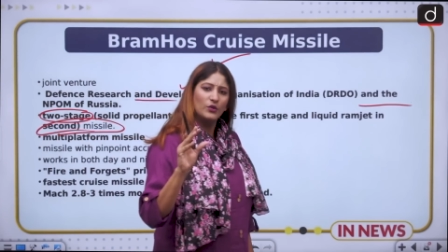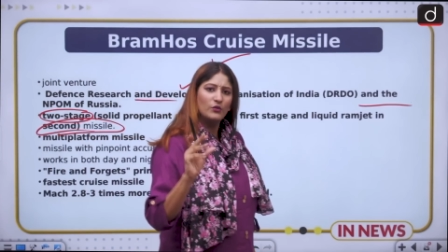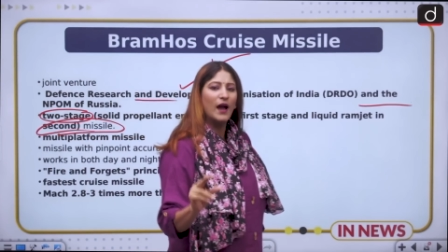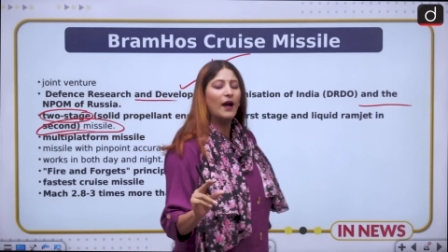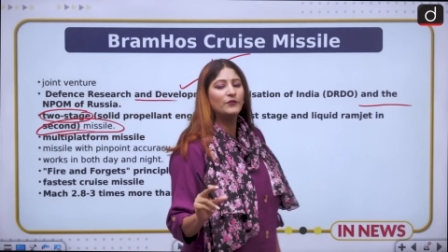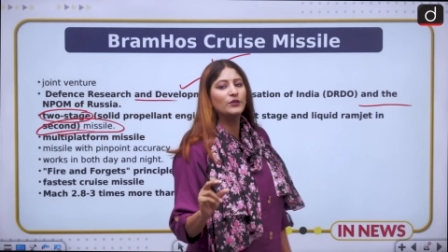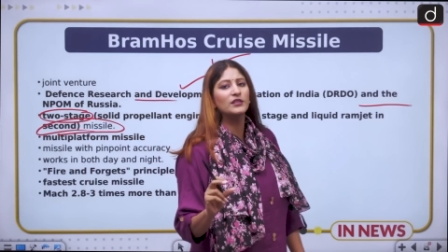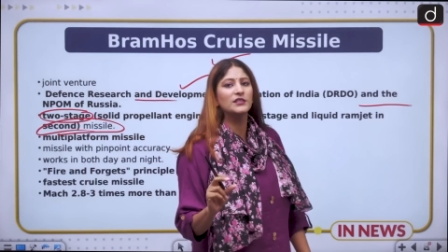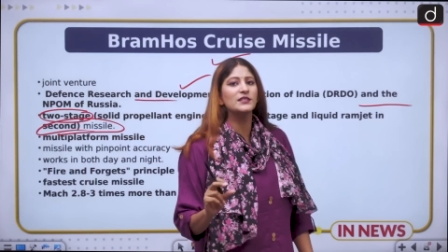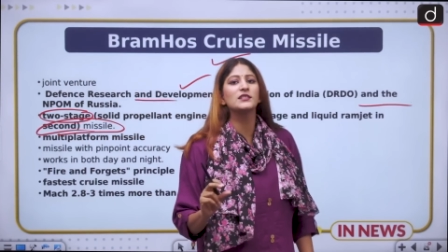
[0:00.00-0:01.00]
you have to
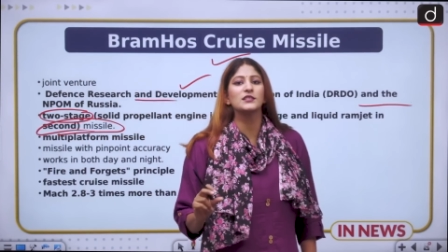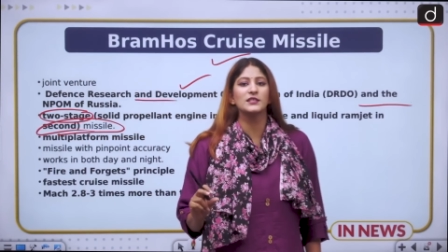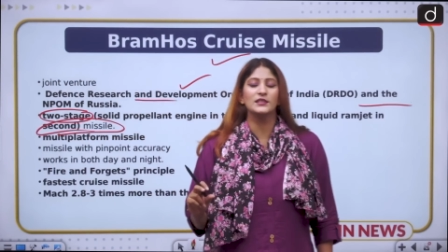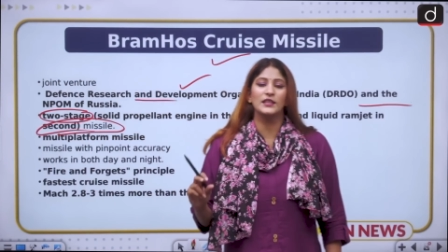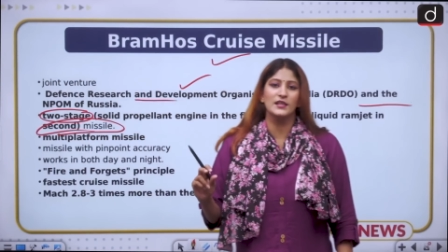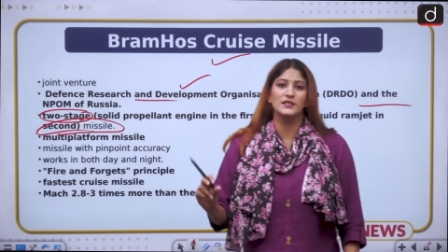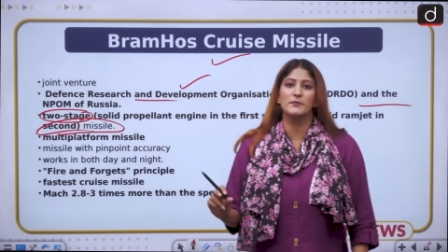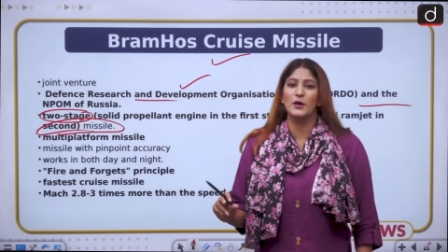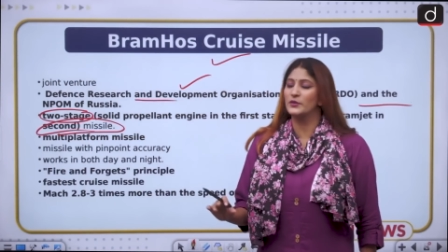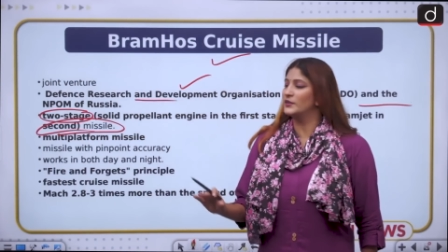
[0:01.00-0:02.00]
learn certain things
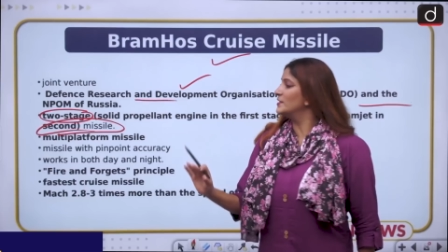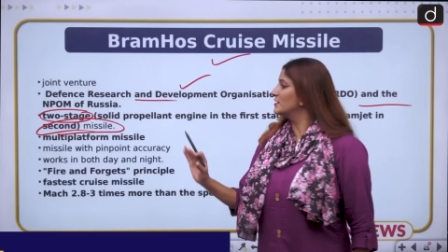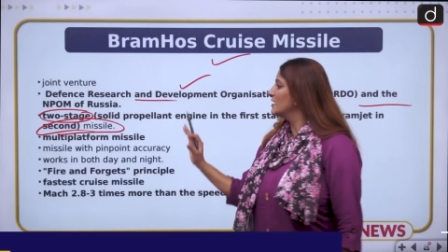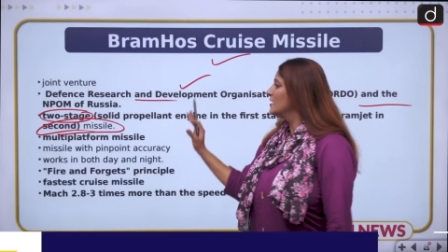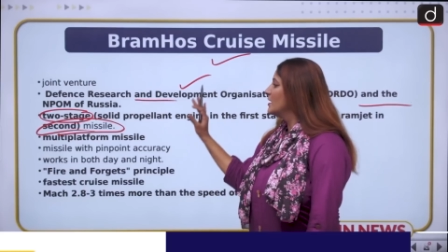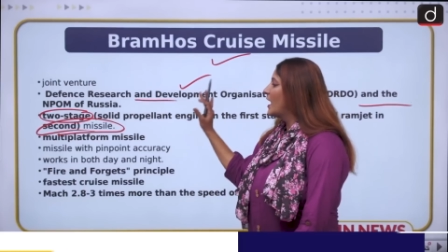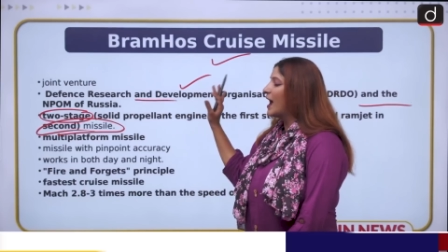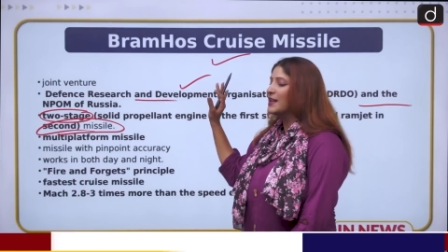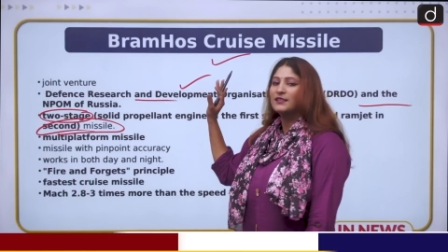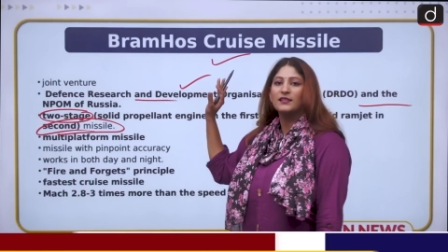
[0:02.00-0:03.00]
about this
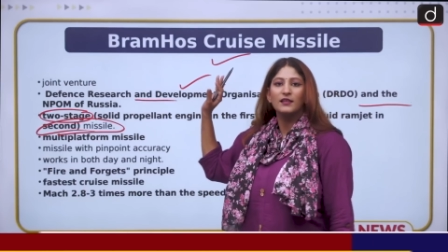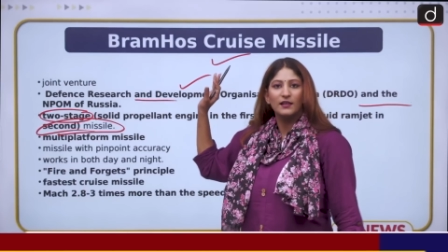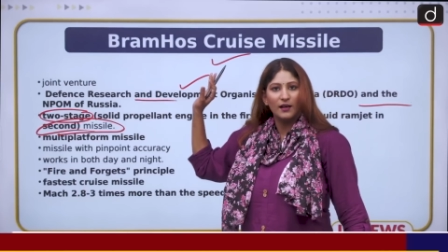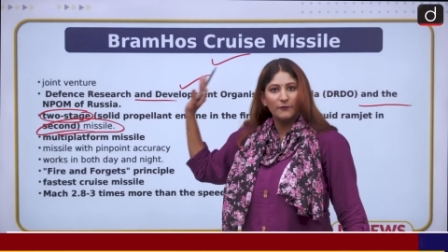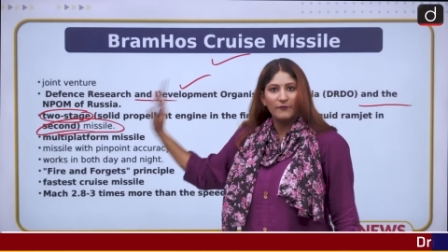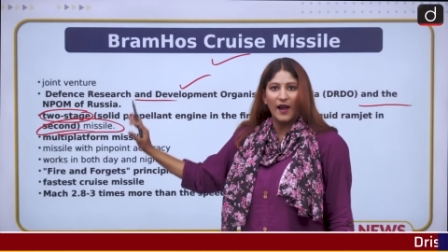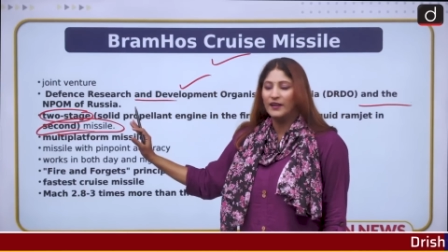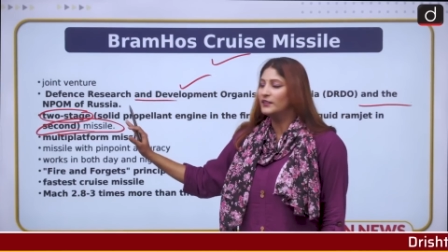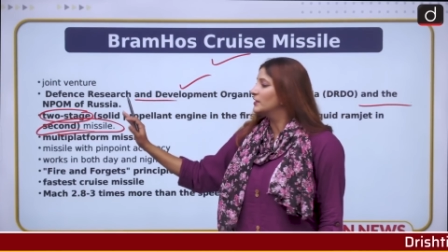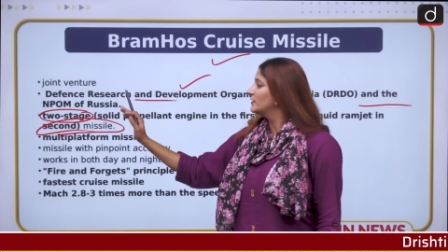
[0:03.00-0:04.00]
as a
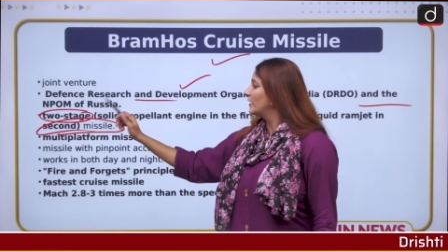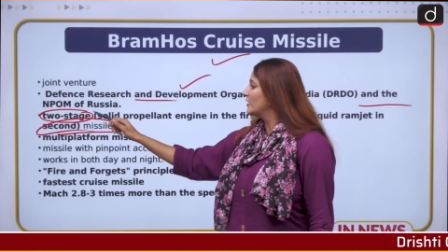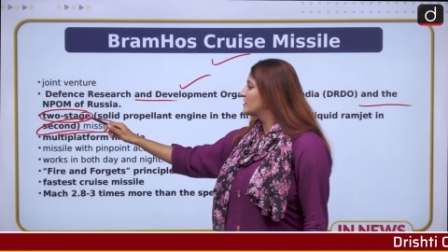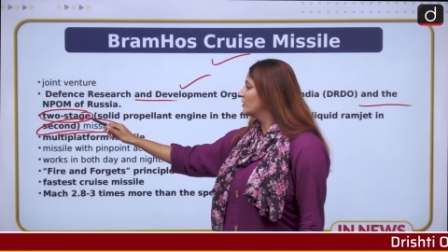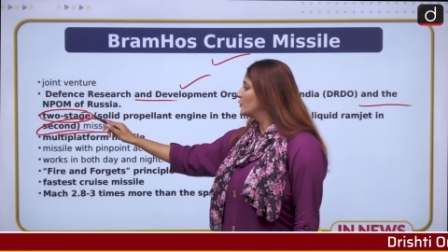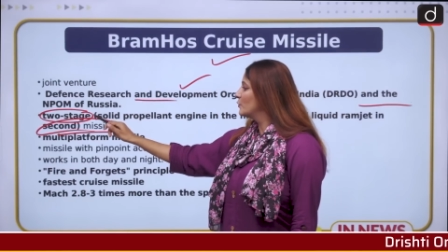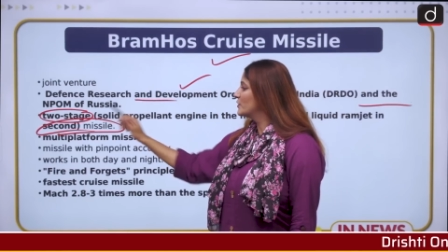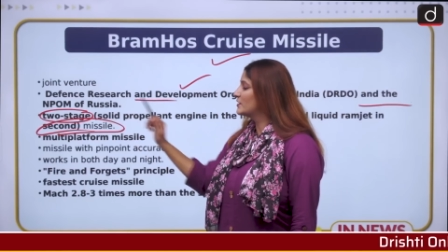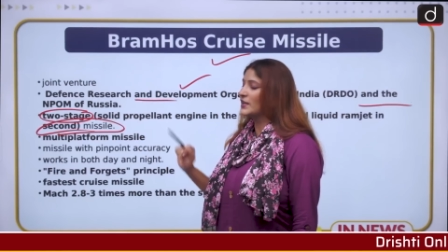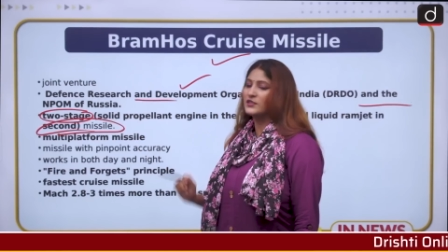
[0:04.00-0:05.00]
fact that it's a
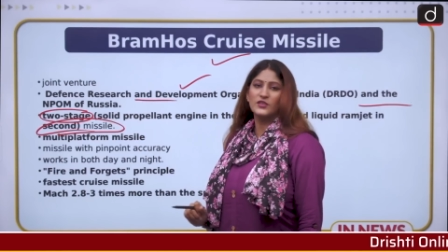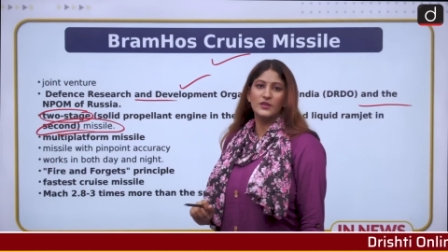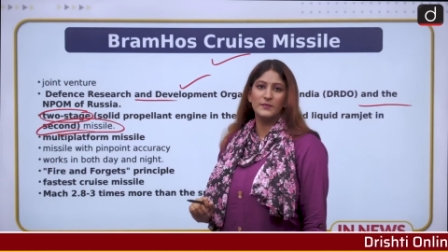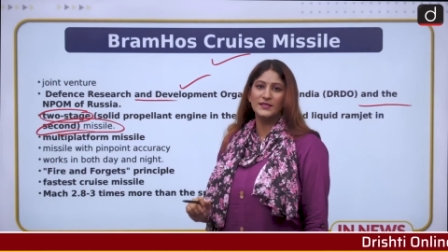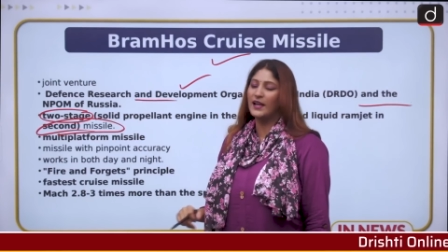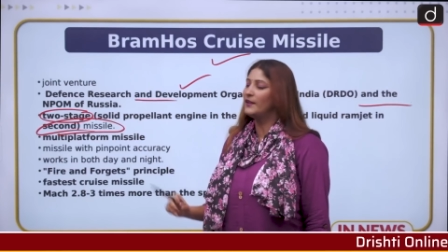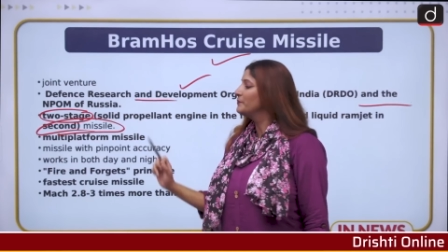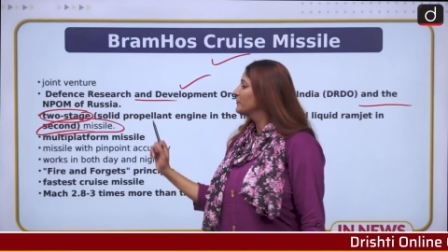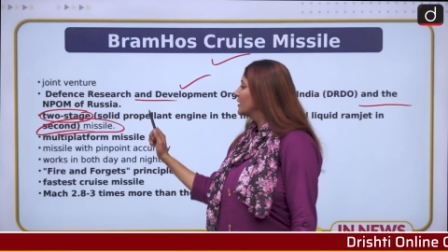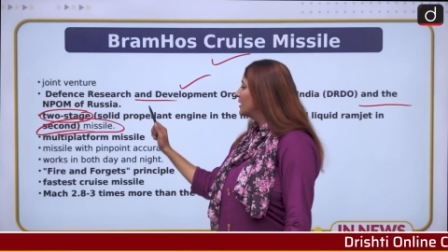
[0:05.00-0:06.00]
two-stage missile.
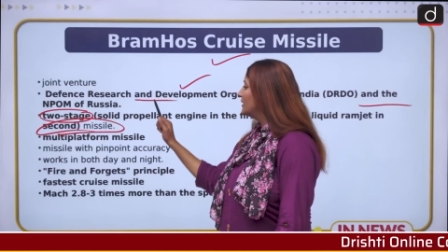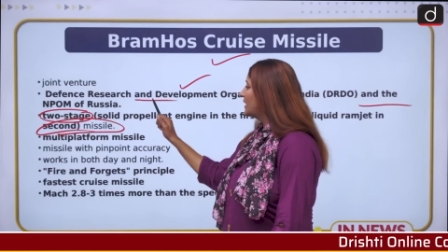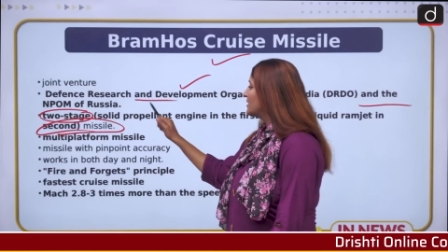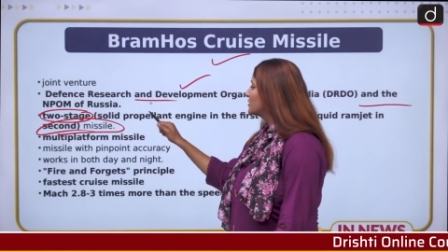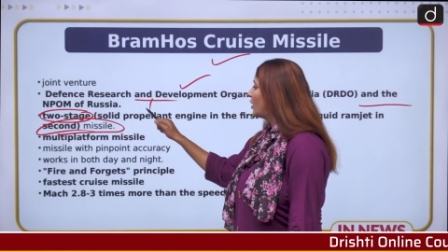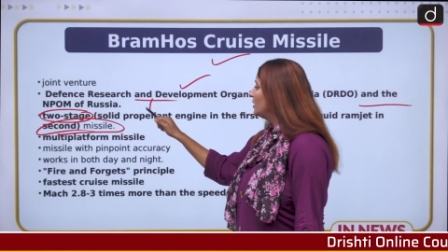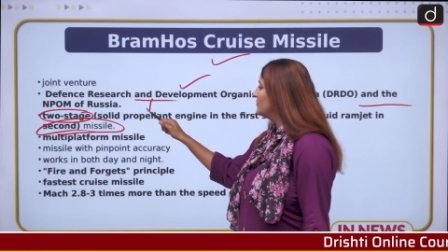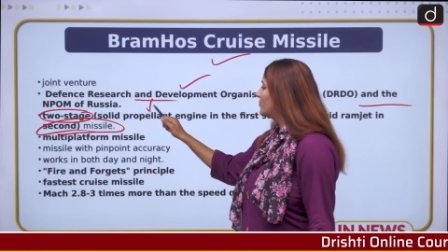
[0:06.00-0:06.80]
It has solid